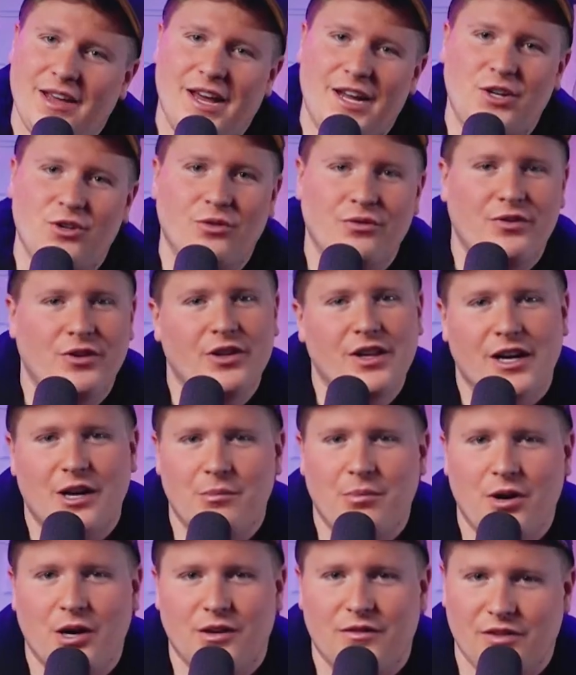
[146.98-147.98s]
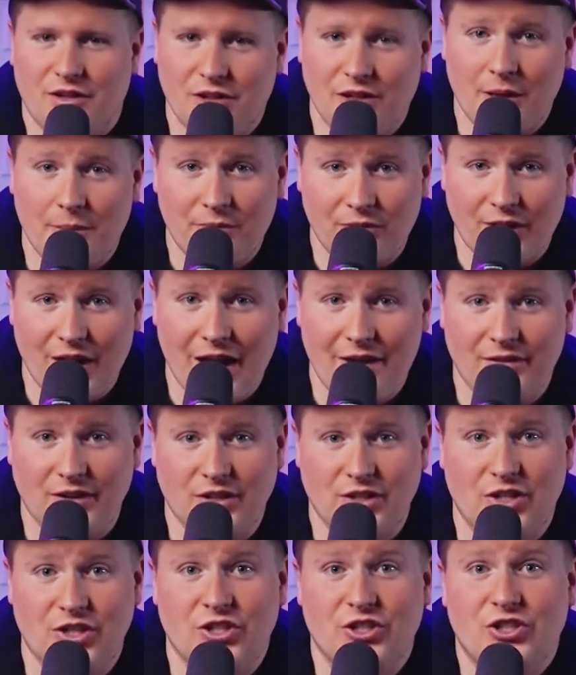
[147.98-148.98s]
and you'll feel like a part of a club for
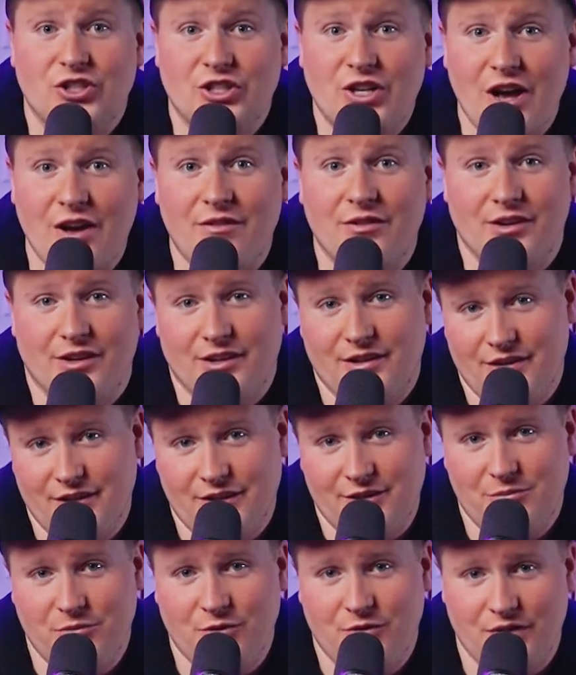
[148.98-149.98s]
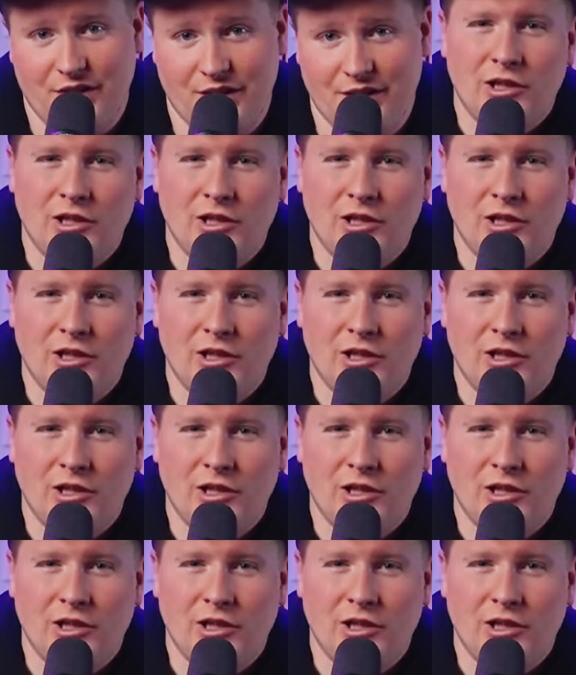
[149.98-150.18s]
having discovered this movie.